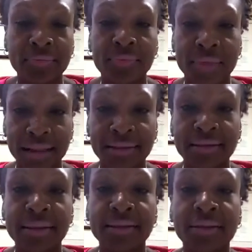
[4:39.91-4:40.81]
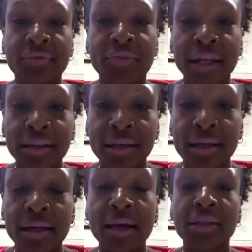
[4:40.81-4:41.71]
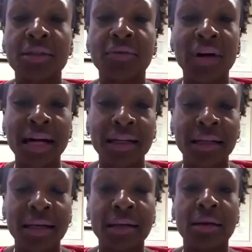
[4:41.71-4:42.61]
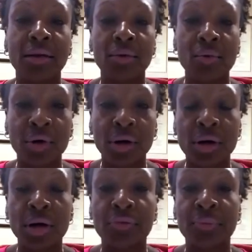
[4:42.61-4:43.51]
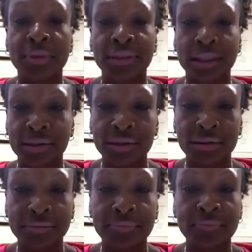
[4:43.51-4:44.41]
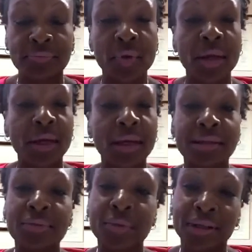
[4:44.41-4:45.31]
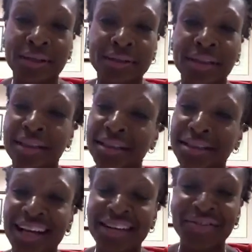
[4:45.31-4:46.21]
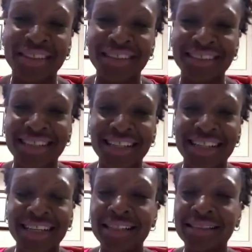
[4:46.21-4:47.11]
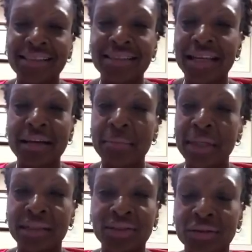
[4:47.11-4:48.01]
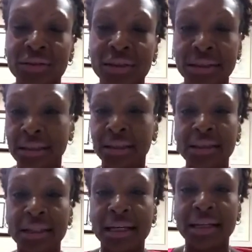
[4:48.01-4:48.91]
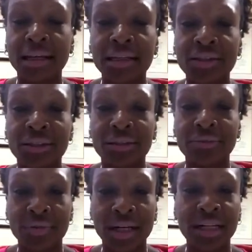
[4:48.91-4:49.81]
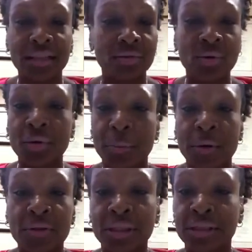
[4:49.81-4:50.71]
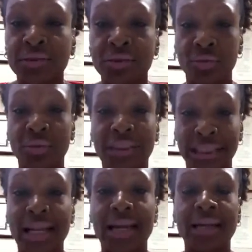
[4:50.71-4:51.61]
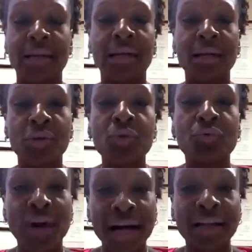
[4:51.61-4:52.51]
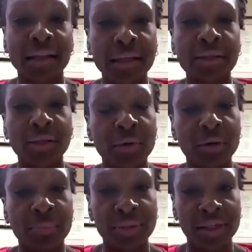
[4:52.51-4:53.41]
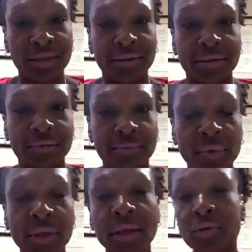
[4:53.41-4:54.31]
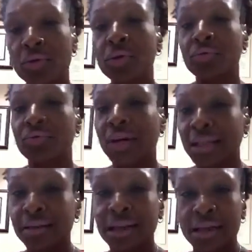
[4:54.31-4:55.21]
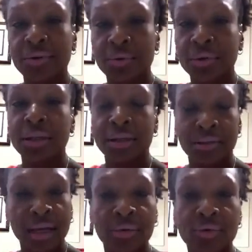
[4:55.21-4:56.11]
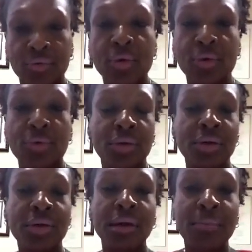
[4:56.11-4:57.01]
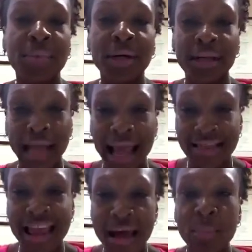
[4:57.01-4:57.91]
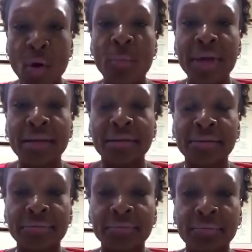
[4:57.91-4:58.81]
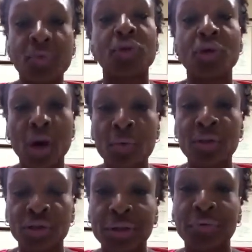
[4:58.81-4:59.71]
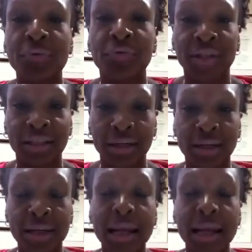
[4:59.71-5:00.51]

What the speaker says: Yes, it is a felony to violate an order of protection. And guess what? The other side of it is, it doesn't take much. It's still an allegation, right? All the person has to do is say, you violated the order of protection. Now, you can fight it later on down the road, but at that moment, You're going to jail for a felony.